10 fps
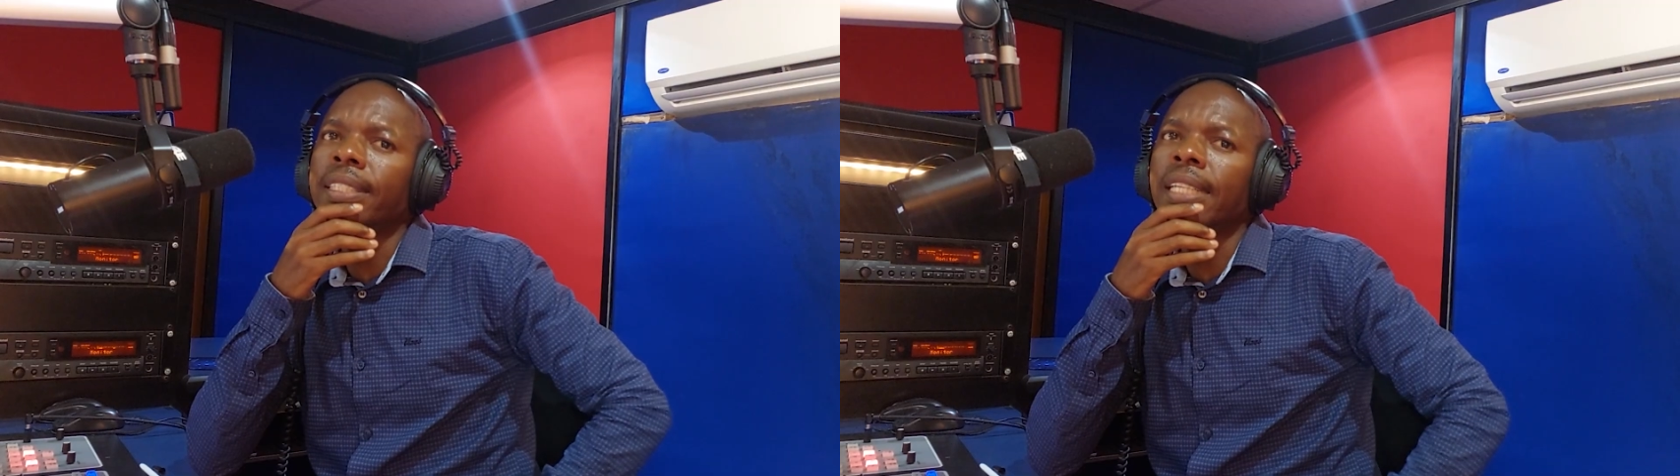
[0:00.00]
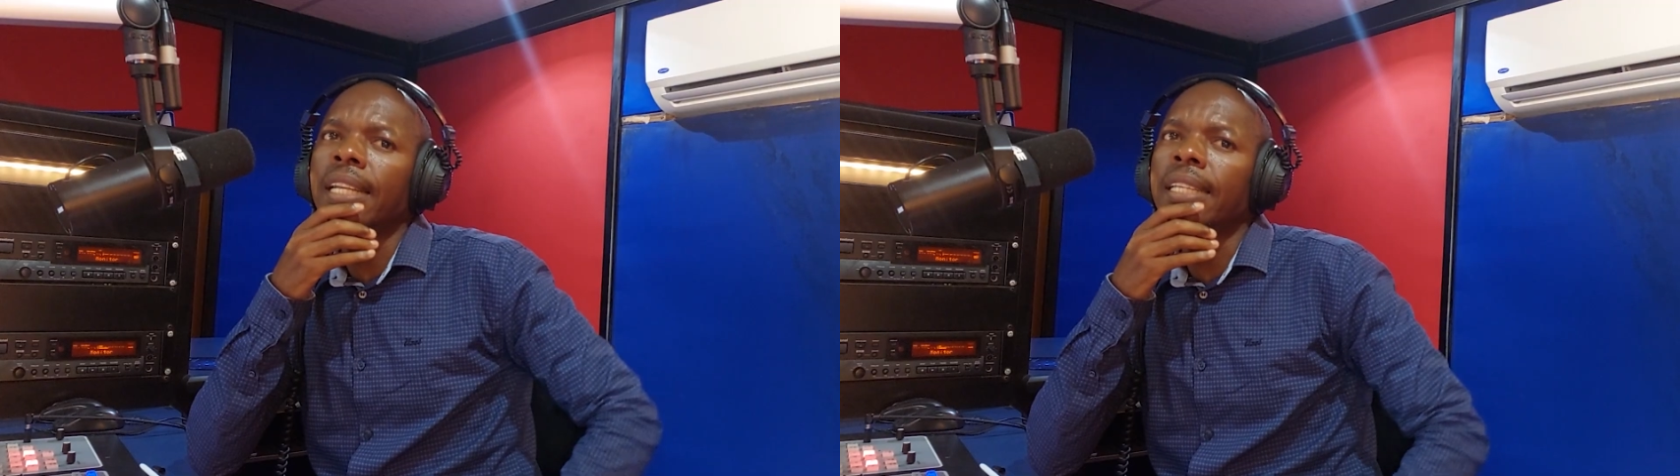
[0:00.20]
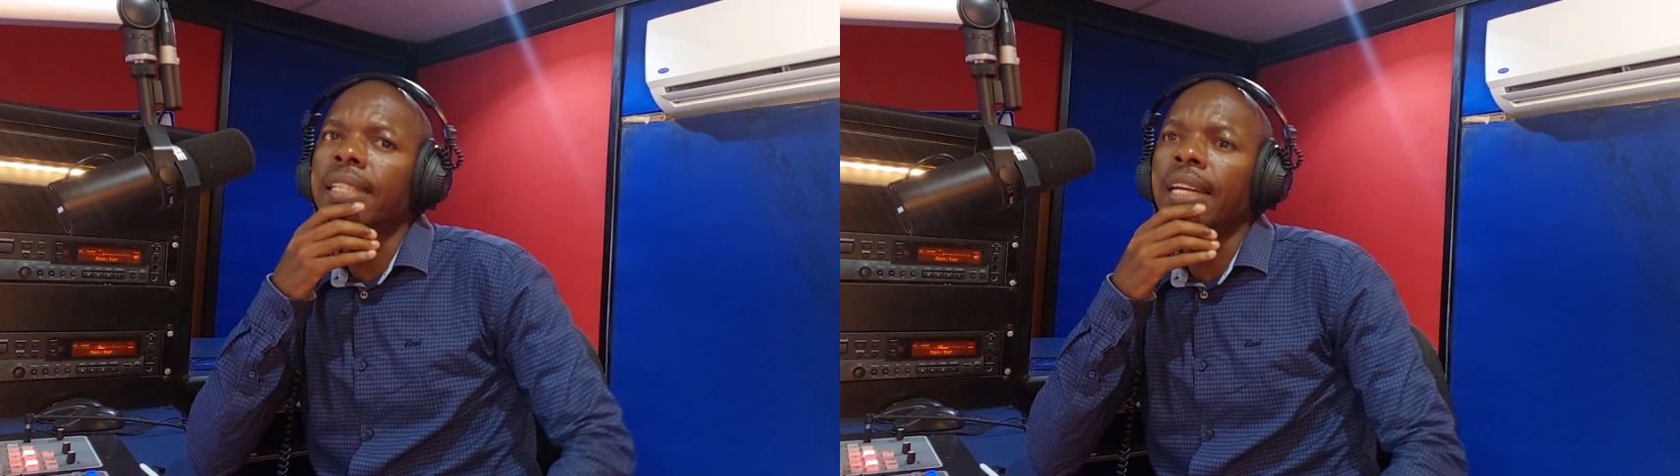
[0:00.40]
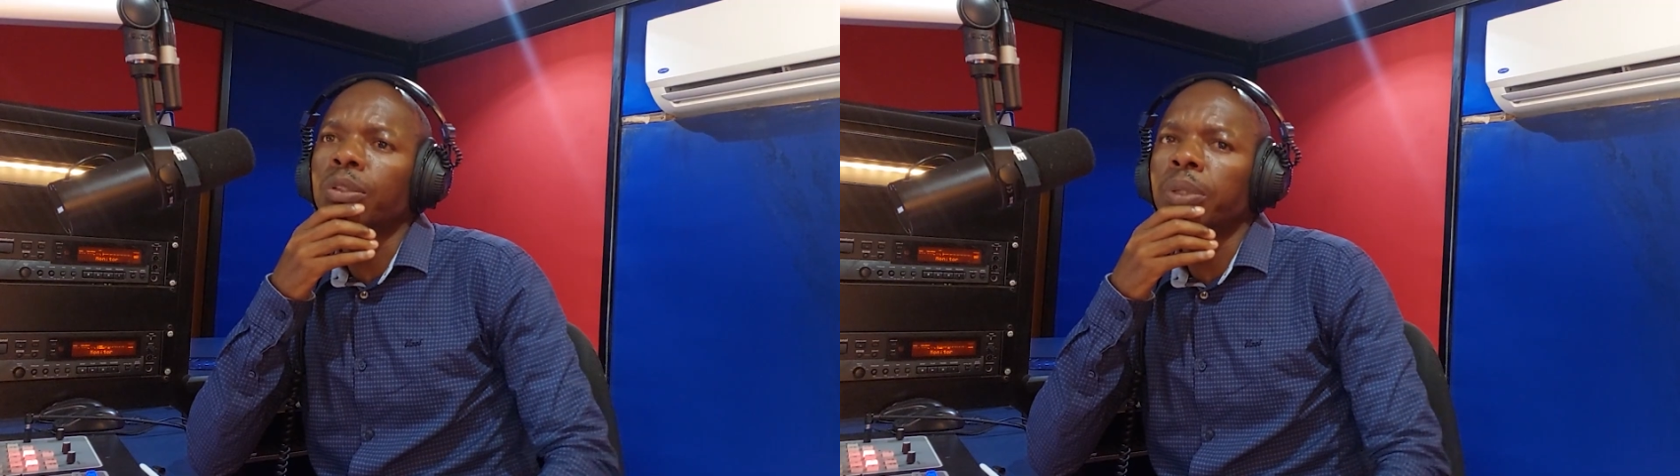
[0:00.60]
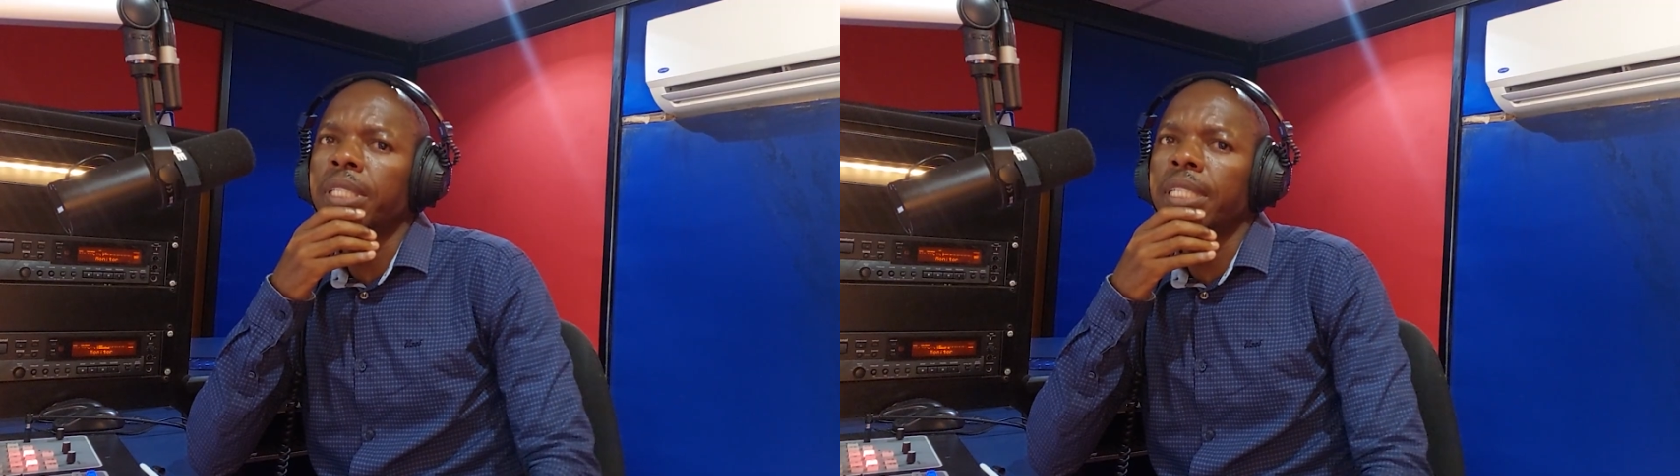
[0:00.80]
that
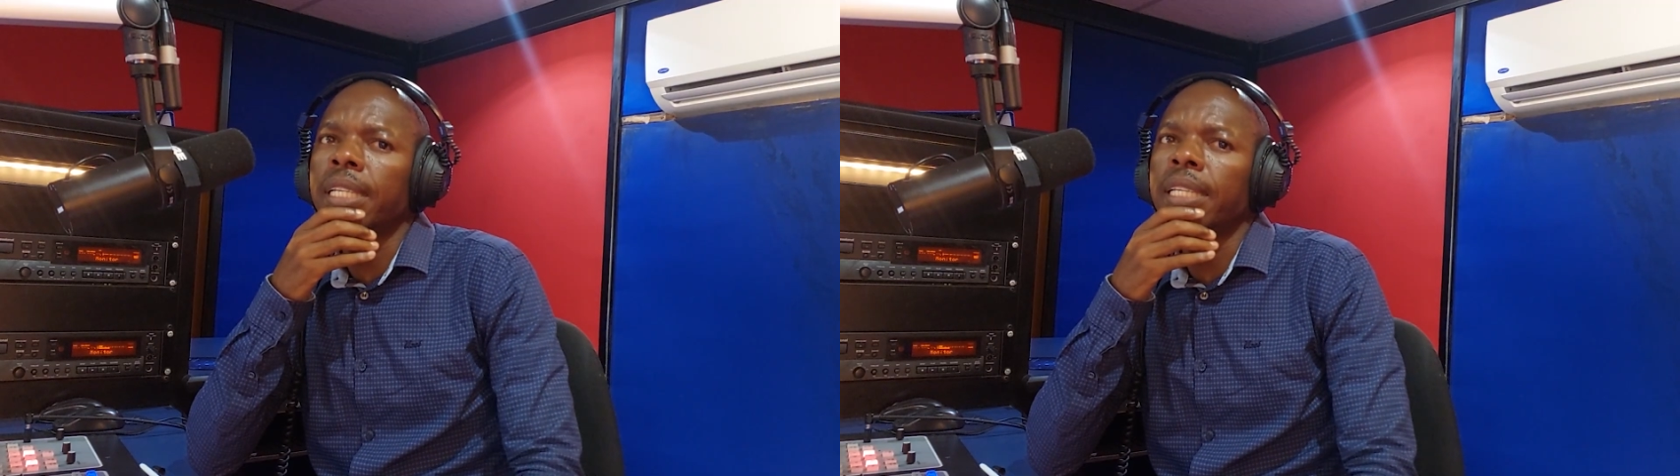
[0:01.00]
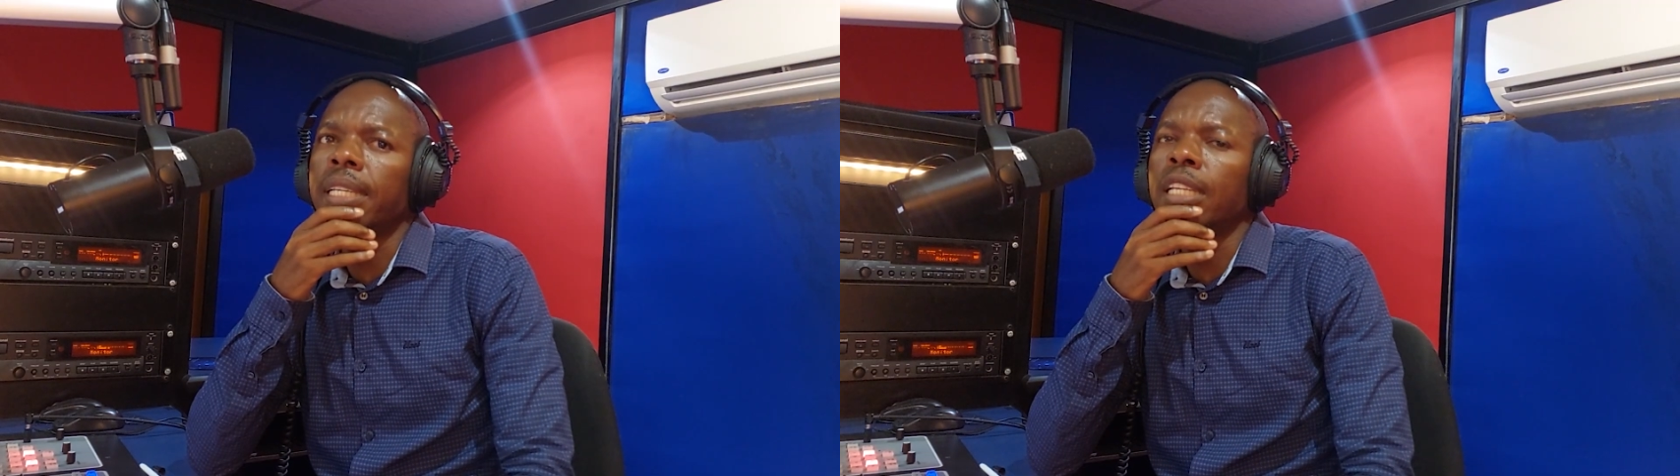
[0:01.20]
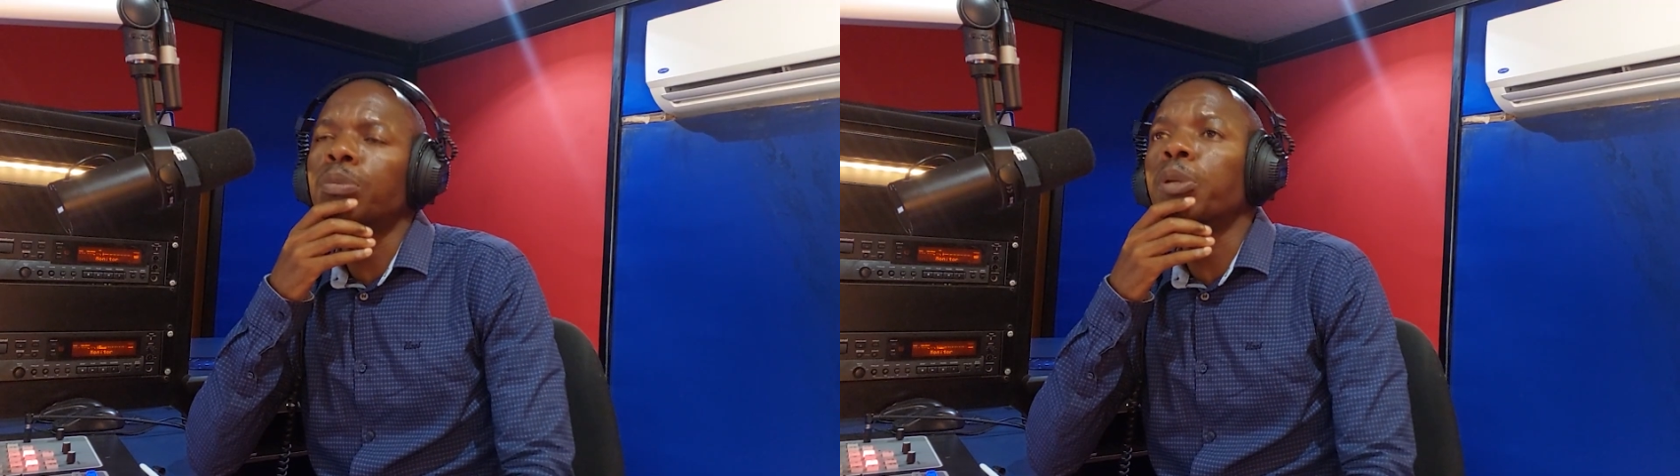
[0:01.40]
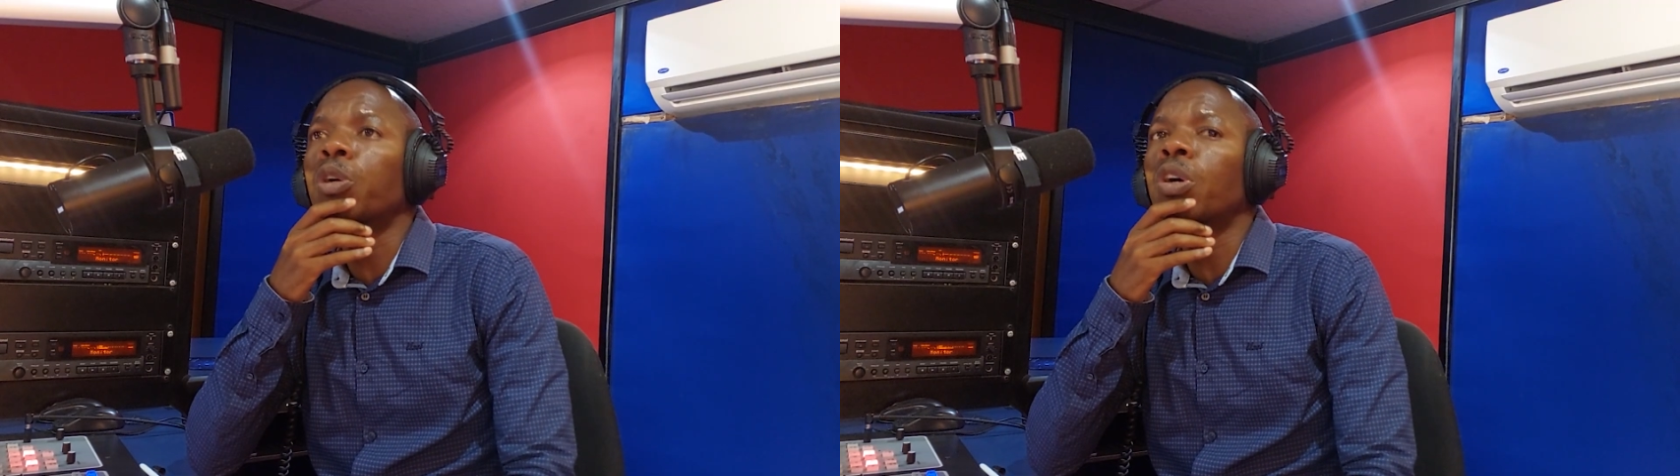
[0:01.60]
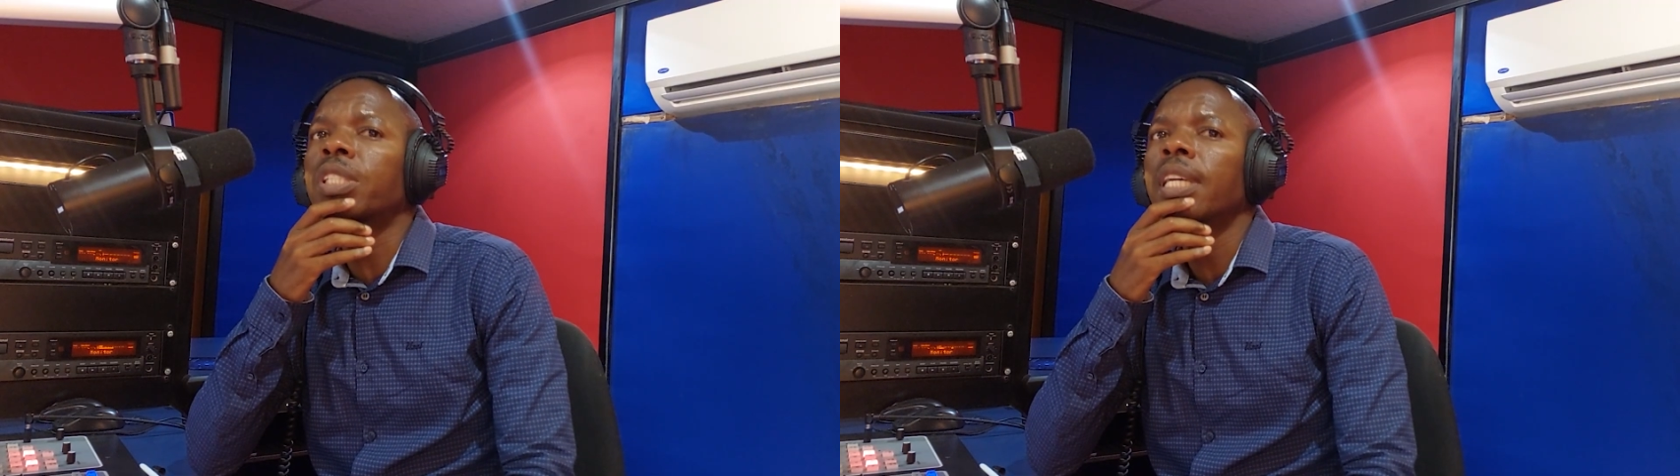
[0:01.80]
question is
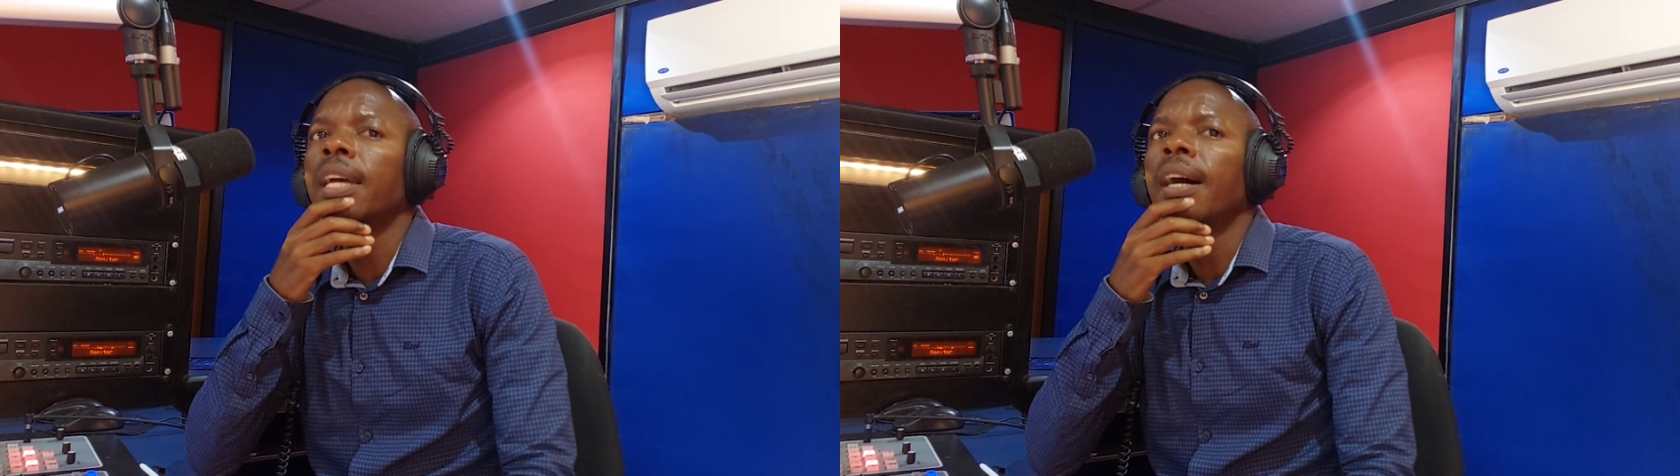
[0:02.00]
because